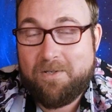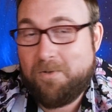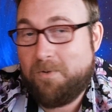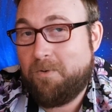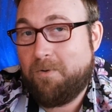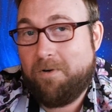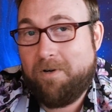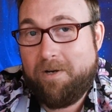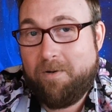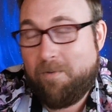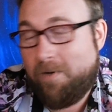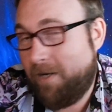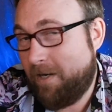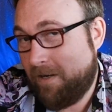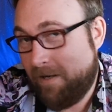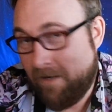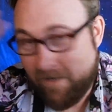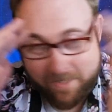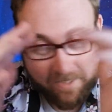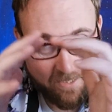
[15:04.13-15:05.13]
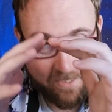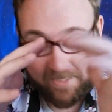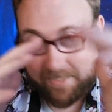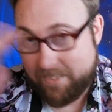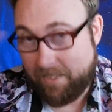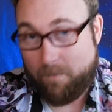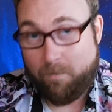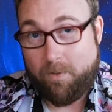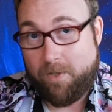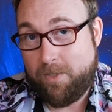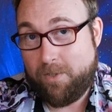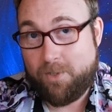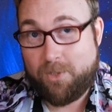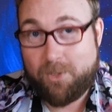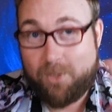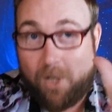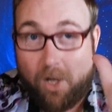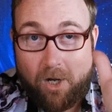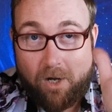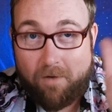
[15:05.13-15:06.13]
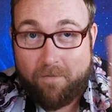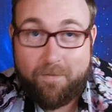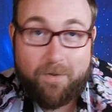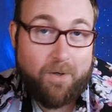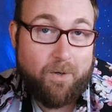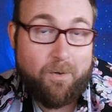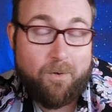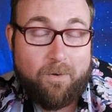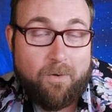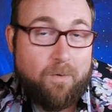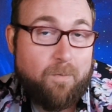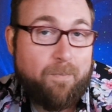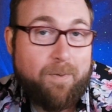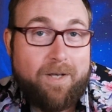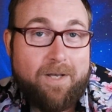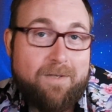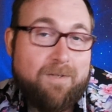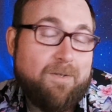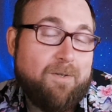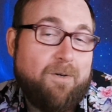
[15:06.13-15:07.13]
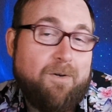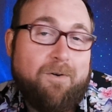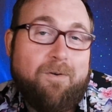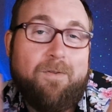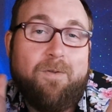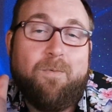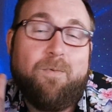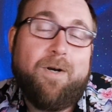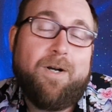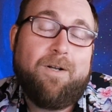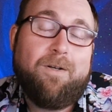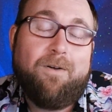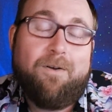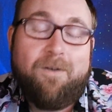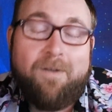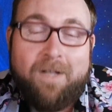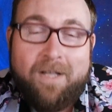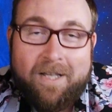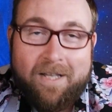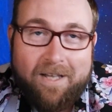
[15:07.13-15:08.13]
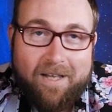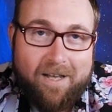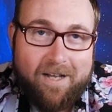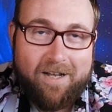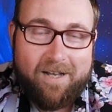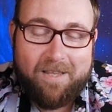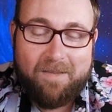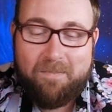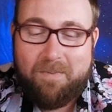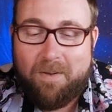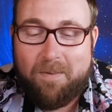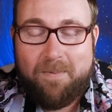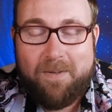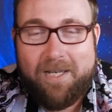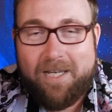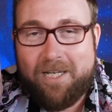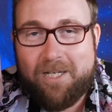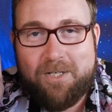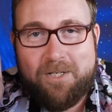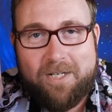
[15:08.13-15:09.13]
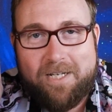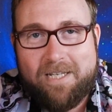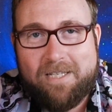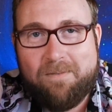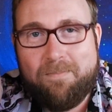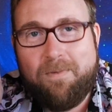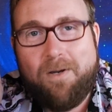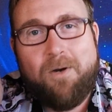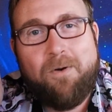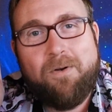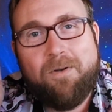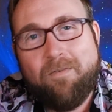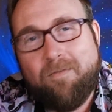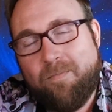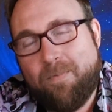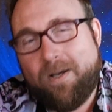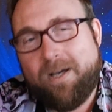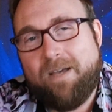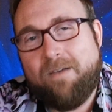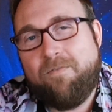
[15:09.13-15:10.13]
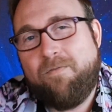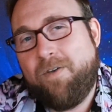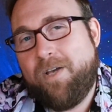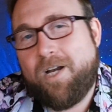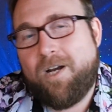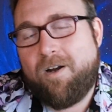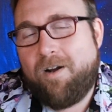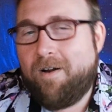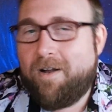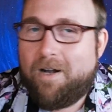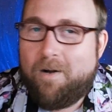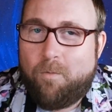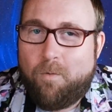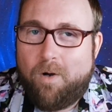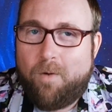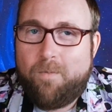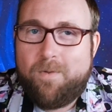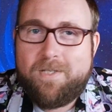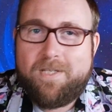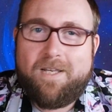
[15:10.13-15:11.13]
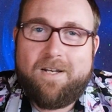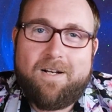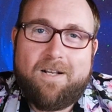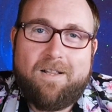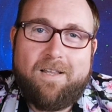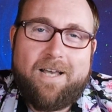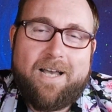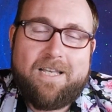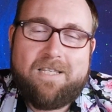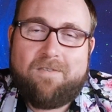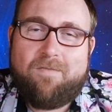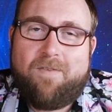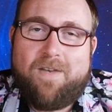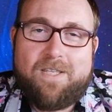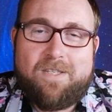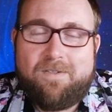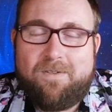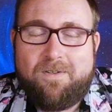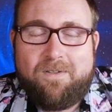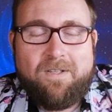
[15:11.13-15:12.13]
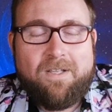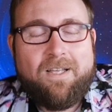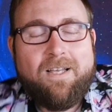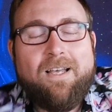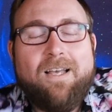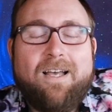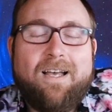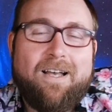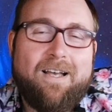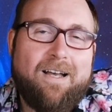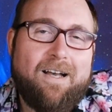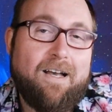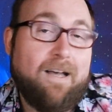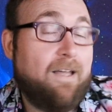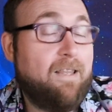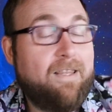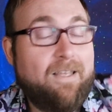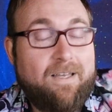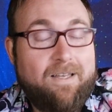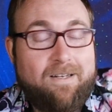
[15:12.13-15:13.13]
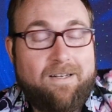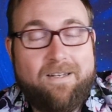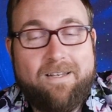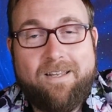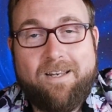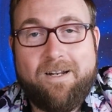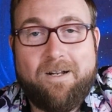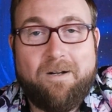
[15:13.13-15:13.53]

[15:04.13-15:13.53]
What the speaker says: story where someone solved the whole puzzle, the riddle, the BBEG's motive by figuring out what was in a glass vessel, then